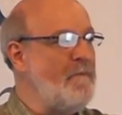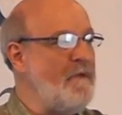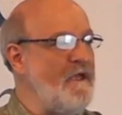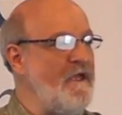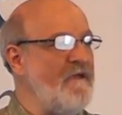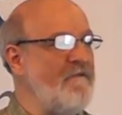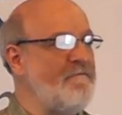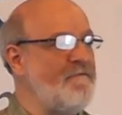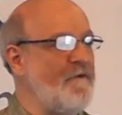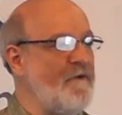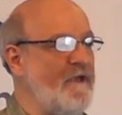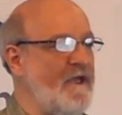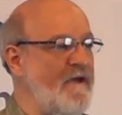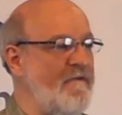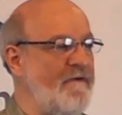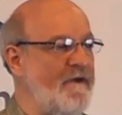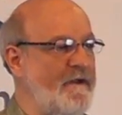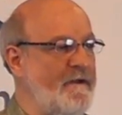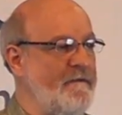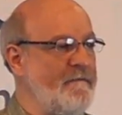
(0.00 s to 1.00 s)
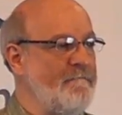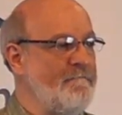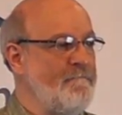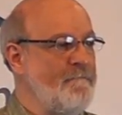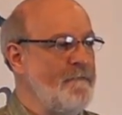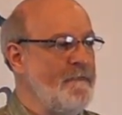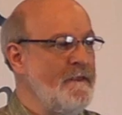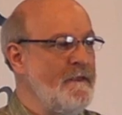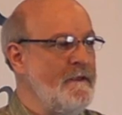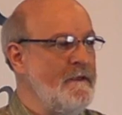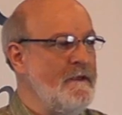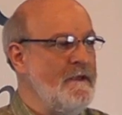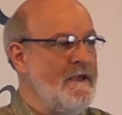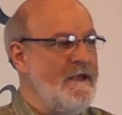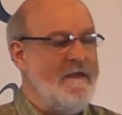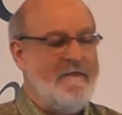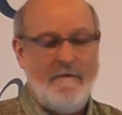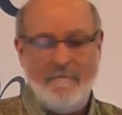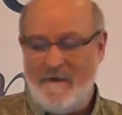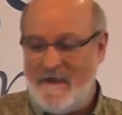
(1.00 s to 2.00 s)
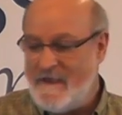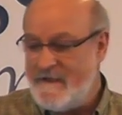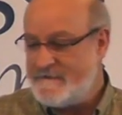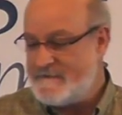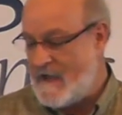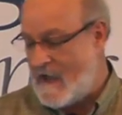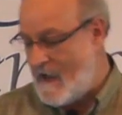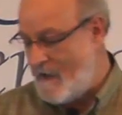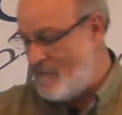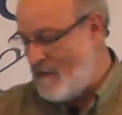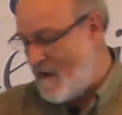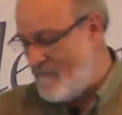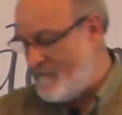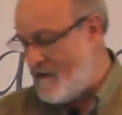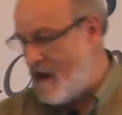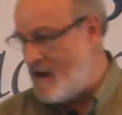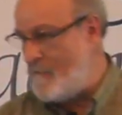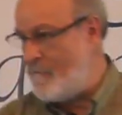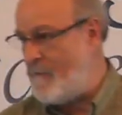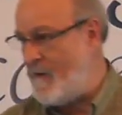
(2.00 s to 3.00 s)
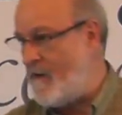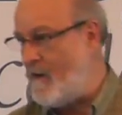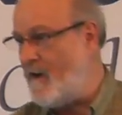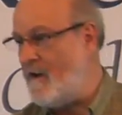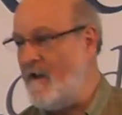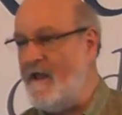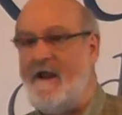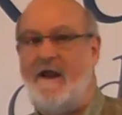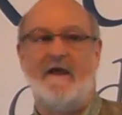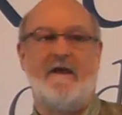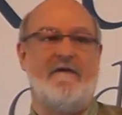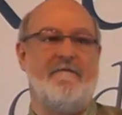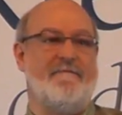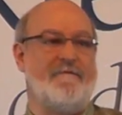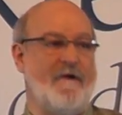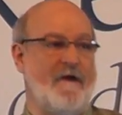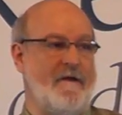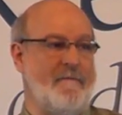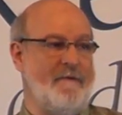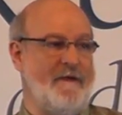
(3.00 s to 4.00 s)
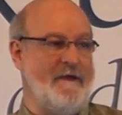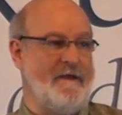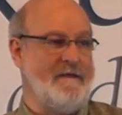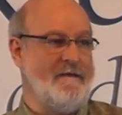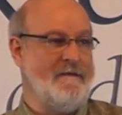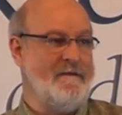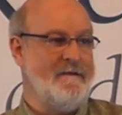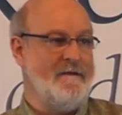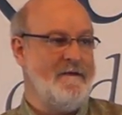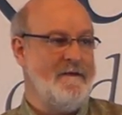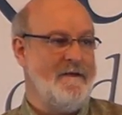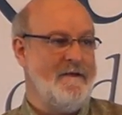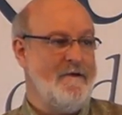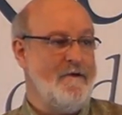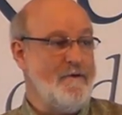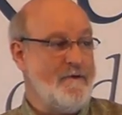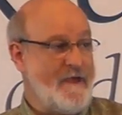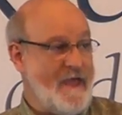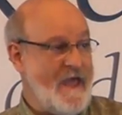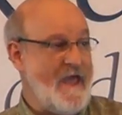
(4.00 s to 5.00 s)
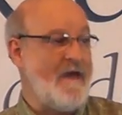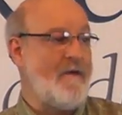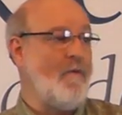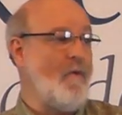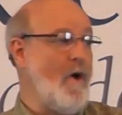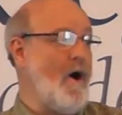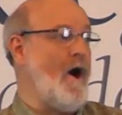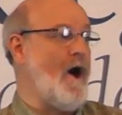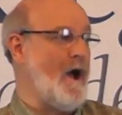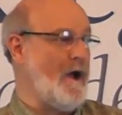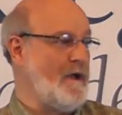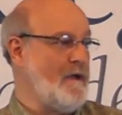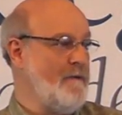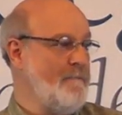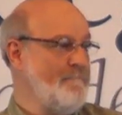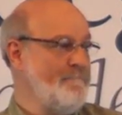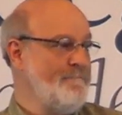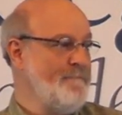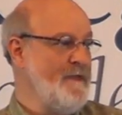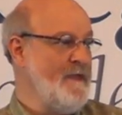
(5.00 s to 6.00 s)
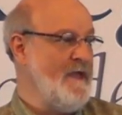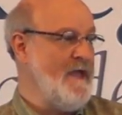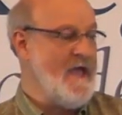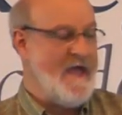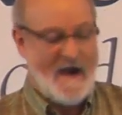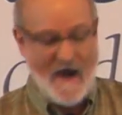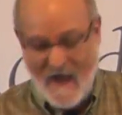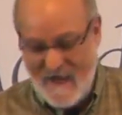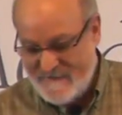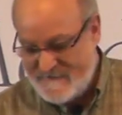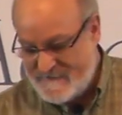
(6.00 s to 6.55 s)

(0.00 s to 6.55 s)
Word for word: being forgiven. In the meantime, I've got a paralytic in front of me who can't walk. And I